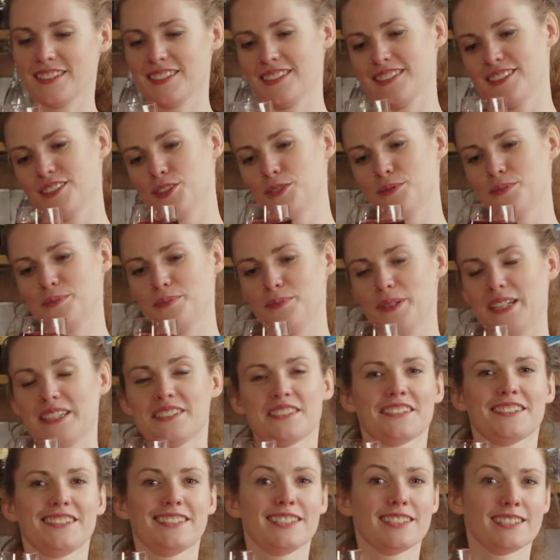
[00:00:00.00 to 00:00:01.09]
It's still
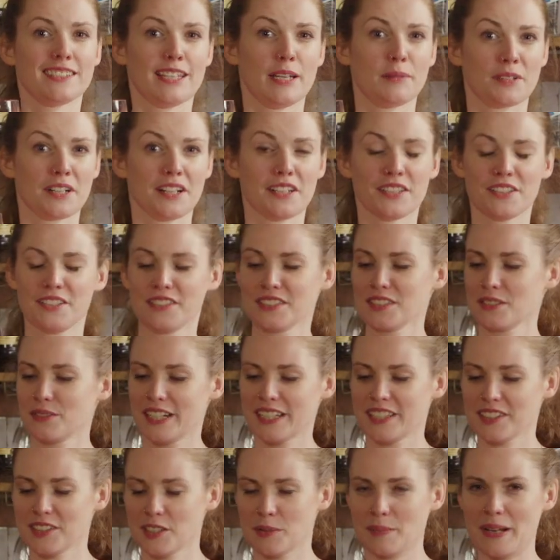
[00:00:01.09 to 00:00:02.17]
basically the same color as a
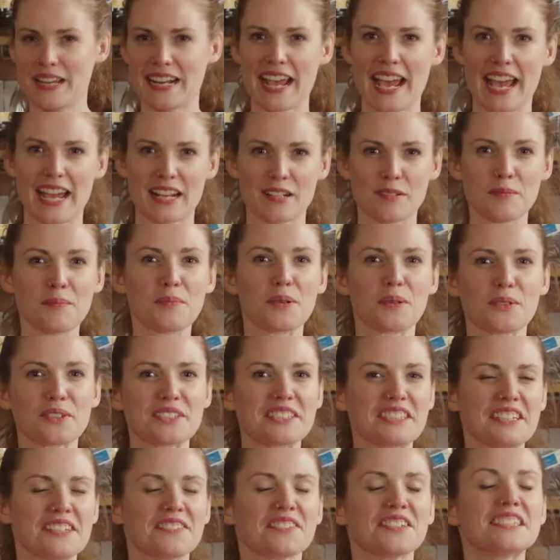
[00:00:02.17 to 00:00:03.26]
regular Manhattan, but we'll
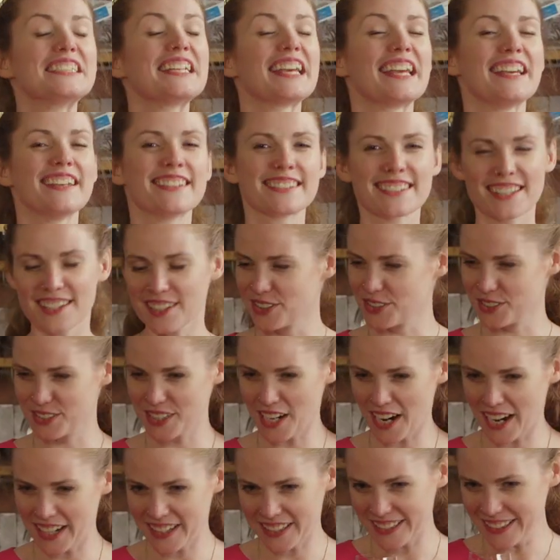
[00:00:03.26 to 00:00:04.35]
see if it tastes a little
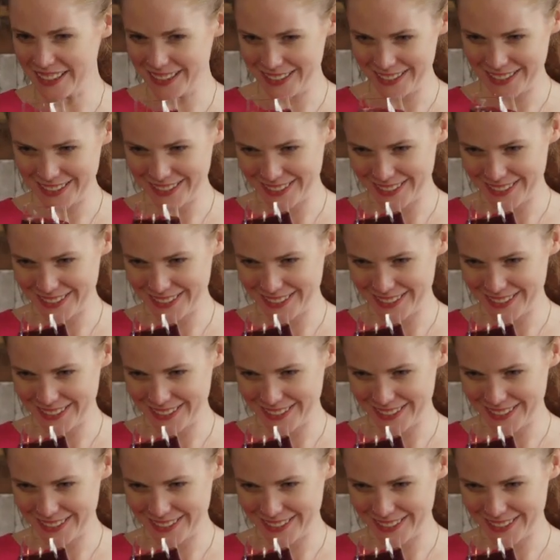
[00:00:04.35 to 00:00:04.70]
darker.